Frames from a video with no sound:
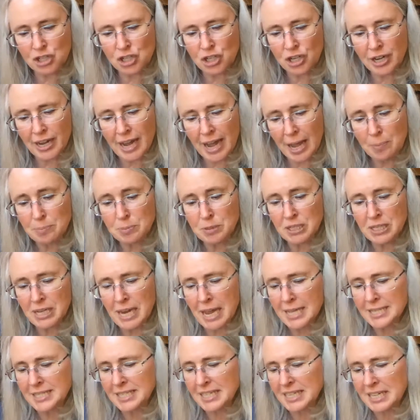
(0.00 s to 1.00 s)
your captain
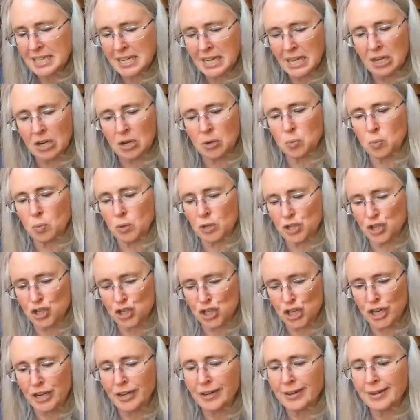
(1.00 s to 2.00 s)
has a cut on one
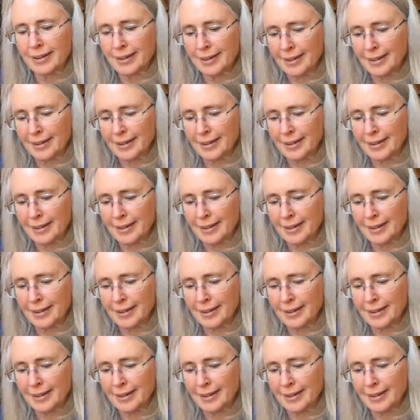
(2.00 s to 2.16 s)
cheek,